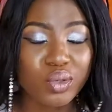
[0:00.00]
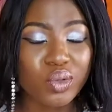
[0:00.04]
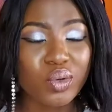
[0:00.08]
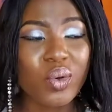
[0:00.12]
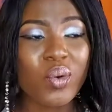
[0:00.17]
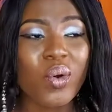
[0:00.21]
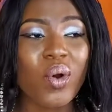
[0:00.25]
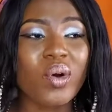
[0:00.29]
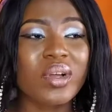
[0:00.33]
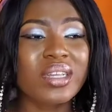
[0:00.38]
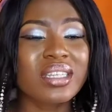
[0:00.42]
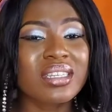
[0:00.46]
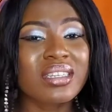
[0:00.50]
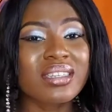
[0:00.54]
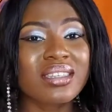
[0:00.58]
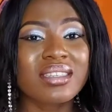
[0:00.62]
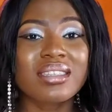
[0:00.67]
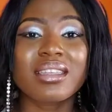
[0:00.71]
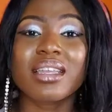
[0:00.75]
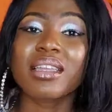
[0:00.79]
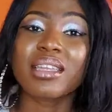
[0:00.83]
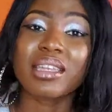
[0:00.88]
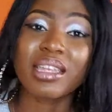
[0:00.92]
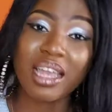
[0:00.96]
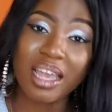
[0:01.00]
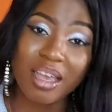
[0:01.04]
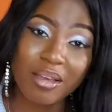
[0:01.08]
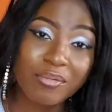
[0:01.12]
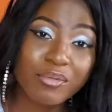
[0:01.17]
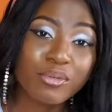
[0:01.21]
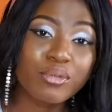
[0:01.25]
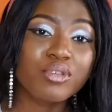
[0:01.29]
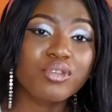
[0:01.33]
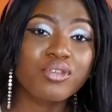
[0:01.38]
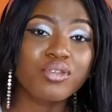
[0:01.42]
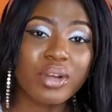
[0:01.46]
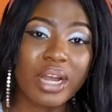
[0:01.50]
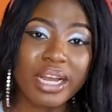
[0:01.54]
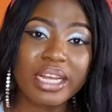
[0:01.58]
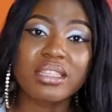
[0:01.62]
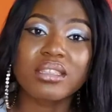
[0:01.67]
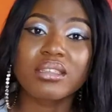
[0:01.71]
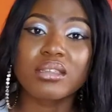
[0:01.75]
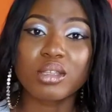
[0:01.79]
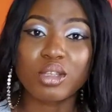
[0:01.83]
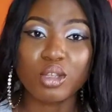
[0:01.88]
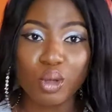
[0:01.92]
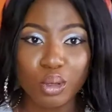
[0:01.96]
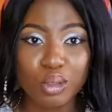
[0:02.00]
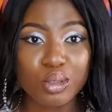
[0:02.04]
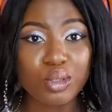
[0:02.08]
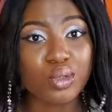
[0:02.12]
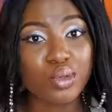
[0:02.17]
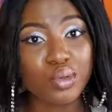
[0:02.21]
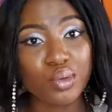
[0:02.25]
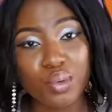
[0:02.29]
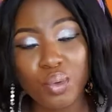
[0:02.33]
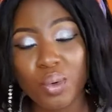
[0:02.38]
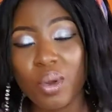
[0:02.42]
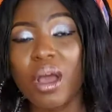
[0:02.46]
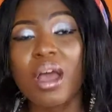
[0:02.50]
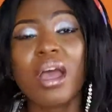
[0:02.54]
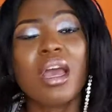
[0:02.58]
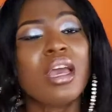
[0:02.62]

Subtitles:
or this is the devil trying to talk to you.